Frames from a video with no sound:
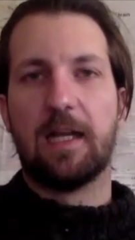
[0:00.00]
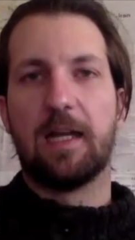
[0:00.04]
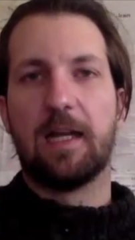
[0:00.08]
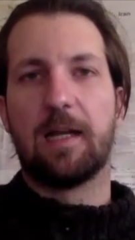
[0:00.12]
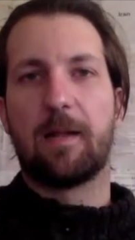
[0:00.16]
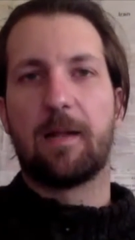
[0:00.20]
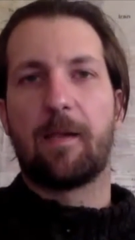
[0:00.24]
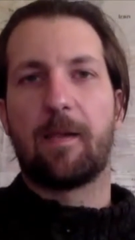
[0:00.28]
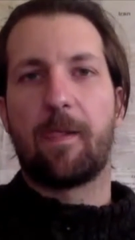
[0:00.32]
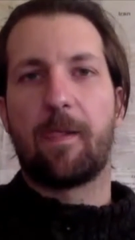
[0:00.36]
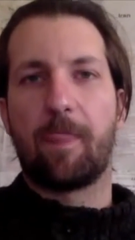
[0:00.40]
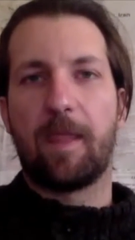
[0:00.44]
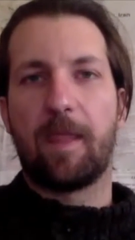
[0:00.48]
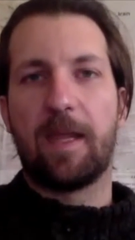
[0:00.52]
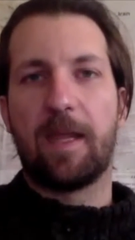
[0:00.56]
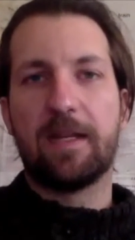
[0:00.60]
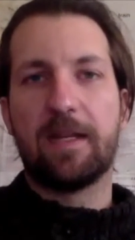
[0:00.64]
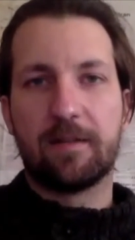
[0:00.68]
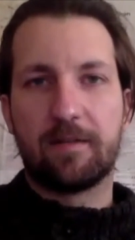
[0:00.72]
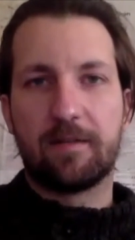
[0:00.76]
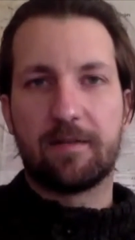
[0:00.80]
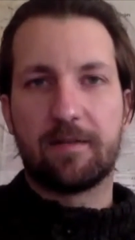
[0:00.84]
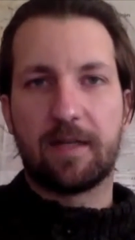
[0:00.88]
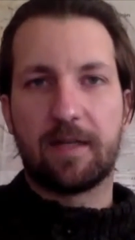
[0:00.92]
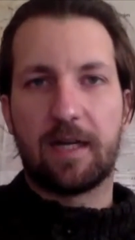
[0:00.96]
um,
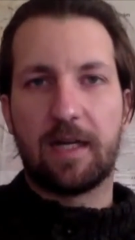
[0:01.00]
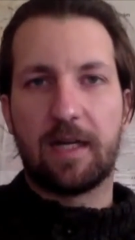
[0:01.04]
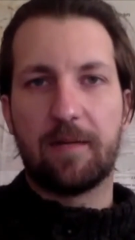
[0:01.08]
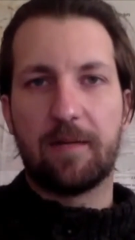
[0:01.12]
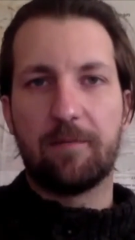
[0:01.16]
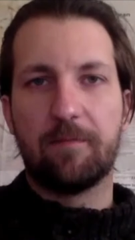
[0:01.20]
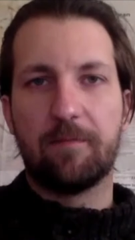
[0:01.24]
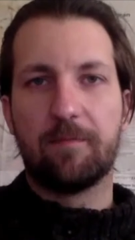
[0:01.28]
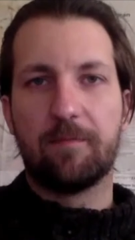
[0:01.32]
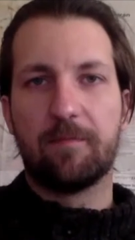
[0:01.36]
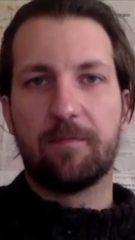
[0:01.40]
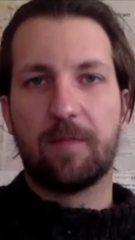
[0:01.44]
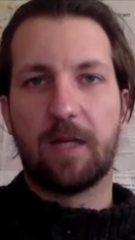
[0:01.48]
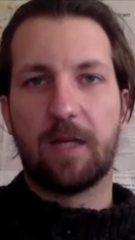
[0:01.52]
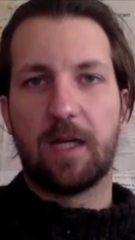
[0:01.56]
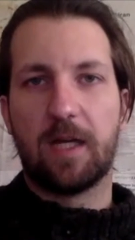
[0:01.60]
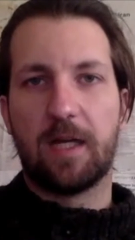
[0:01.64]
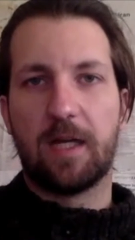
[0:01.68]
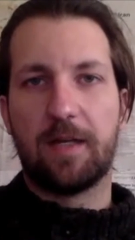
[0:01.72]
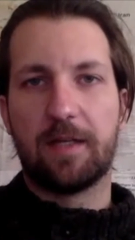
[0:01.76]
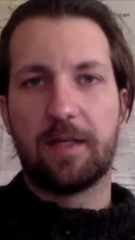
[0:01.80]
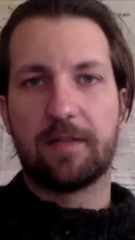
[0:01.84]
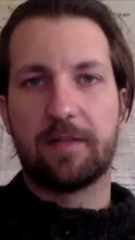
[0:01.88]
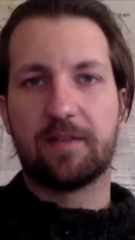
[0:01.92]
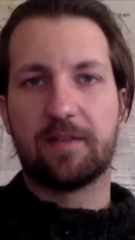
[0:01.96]
in the time
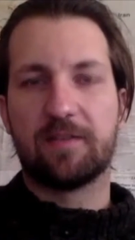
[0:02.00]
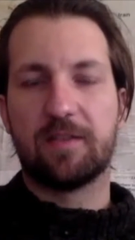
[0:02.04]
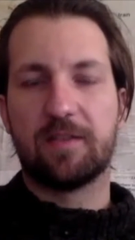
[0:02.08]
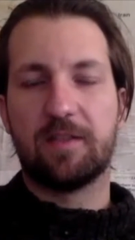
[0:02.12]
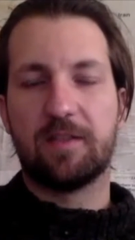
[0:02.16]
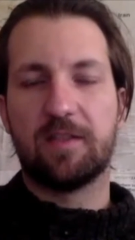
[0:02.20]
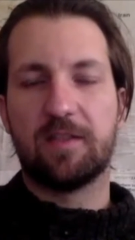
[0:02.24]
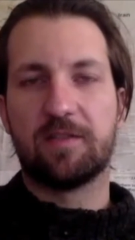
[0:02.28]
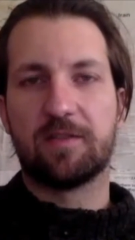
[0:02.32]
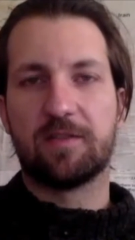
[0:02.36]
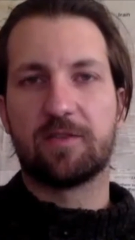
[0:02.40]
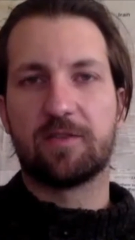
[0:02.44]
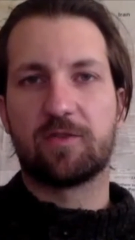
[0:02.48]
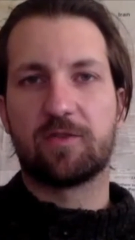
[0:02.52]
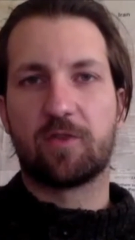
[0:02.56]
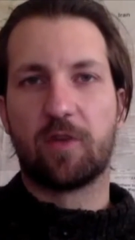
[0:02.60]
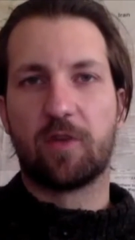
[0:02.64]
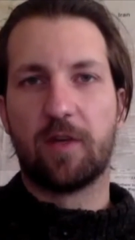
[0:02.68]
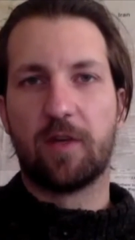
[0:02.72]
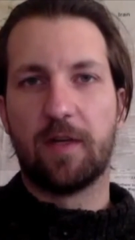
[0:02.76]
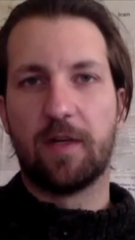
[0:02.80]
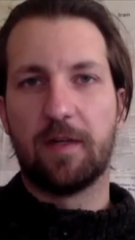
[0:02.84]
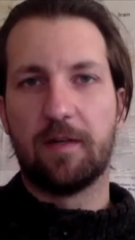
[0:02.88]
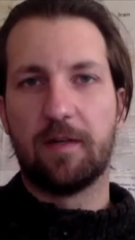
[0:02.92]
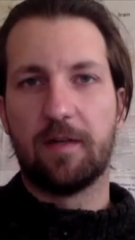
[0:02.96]
uh, that the city is
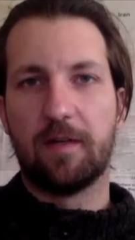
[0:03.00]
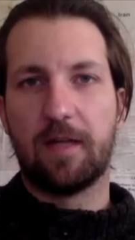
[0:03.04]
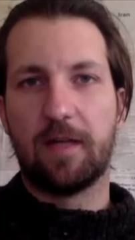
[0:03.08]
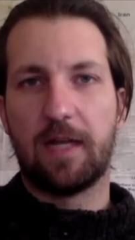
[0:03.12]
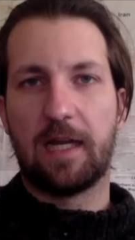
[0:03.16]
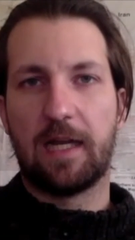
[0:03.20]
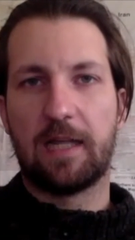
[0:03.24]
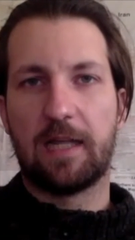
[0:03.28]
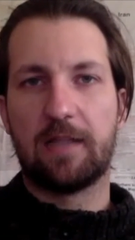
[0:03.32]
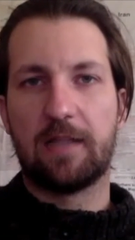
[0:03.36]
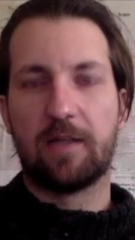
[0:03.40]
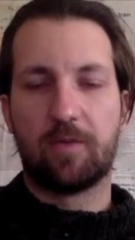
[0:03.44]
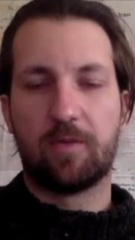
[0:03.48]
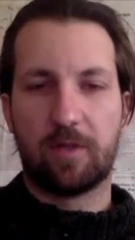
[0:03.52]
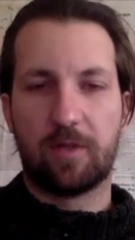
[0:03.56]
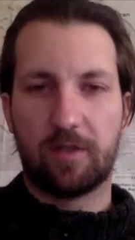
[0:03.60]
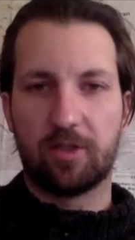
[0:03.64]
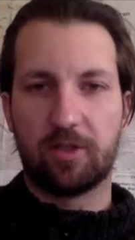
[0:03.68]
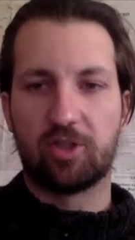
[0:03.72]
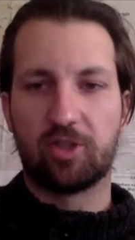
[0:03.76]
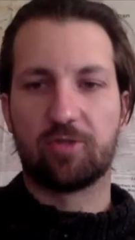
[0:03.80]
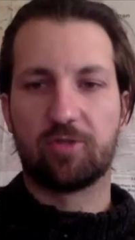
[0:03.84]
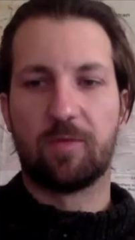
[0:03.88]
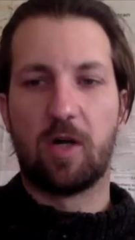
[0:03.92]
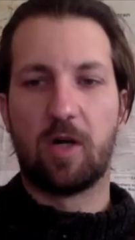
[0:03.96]
destroyed, and they were
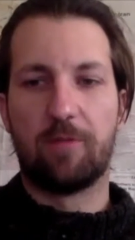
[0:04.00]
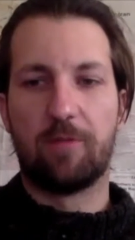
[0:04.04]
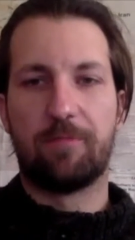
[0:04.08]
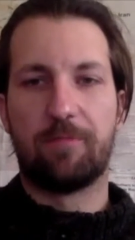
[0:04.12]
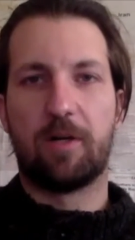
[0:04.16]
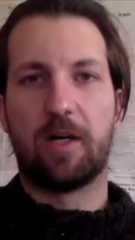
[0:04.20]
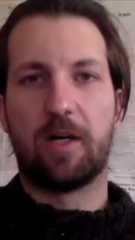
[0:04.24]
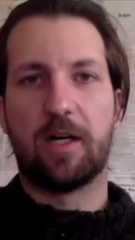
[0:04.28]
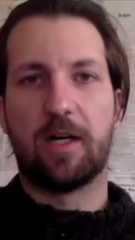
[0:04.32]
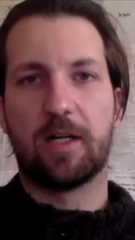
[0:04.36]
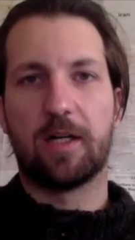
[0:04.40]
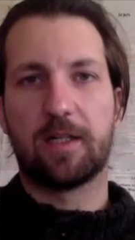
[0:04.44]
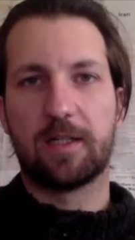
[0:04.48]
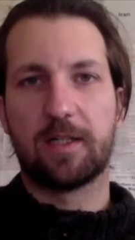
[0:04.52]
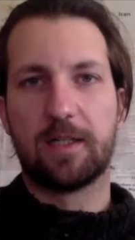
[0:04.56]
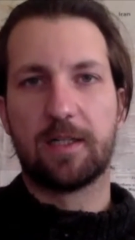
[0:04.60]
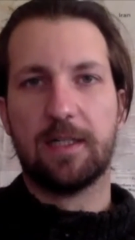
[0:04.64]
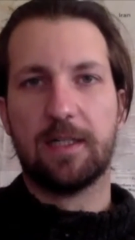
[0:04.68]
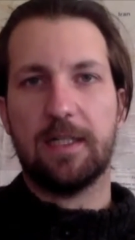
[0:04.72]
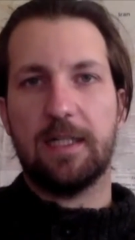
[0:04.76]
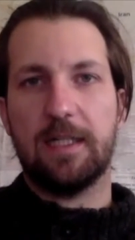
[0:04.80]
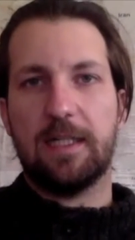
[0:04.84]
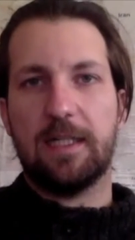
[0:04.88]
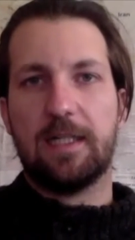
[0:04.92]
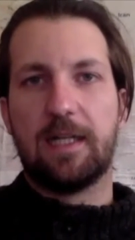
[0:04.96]
in a small park,
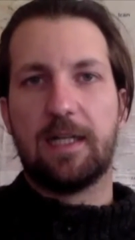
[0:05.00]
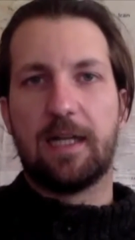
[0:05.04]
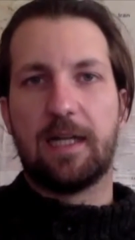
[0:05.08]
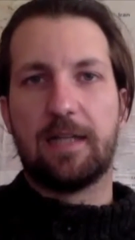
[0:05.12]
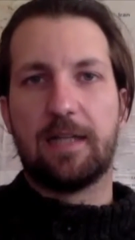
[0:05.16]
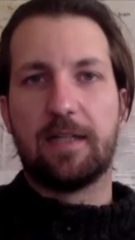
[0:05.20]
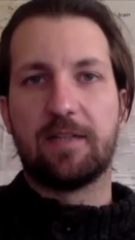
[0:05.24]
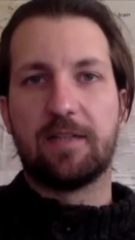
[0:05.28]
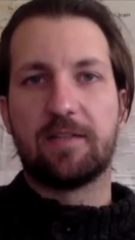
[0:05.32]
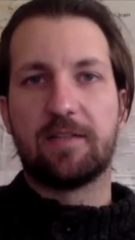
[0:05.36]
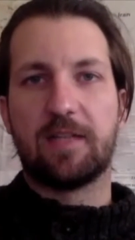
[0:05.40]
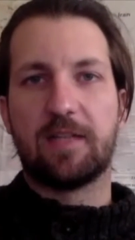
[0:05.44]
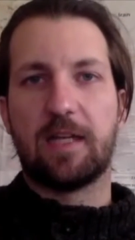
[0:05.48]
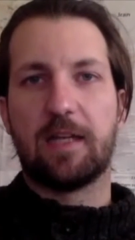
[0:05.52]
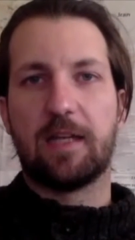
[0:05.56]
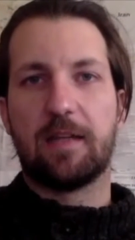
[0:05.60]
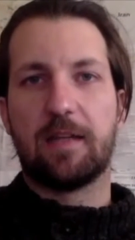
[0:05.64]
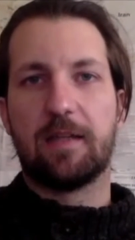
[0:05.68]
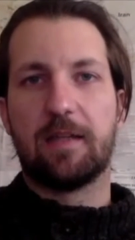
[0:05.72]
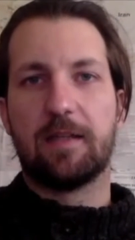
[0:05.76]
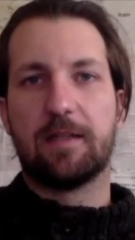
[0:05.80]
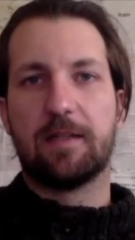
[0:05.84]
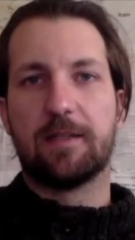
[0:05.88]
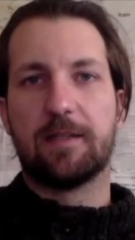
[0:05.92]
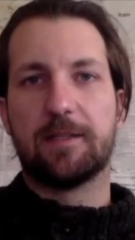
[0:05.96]
and they said
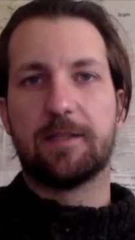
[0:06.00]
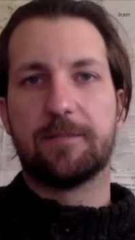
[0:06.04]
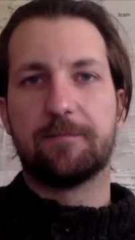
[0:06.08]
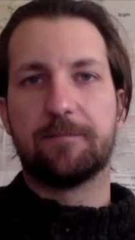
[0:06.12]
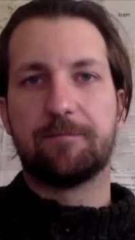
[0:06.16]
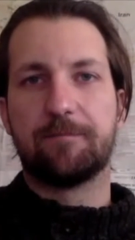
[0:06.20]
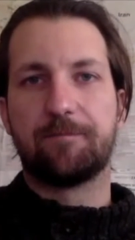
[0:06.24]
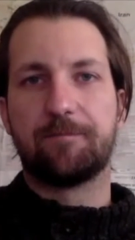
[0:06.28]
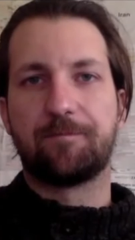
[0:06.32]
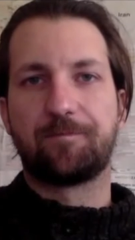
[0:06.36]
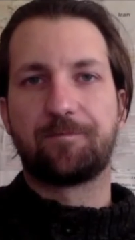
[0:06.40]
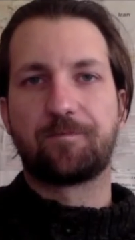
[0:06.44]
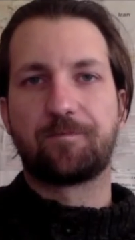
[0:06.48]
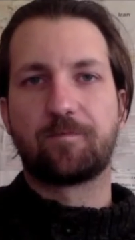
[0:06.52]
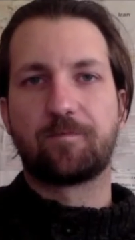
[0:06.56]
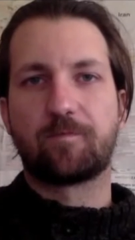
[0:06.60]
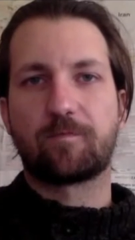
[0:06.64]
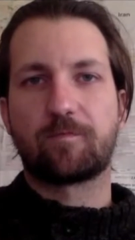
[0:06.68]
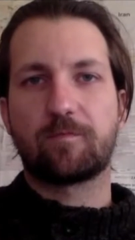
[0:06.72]
um,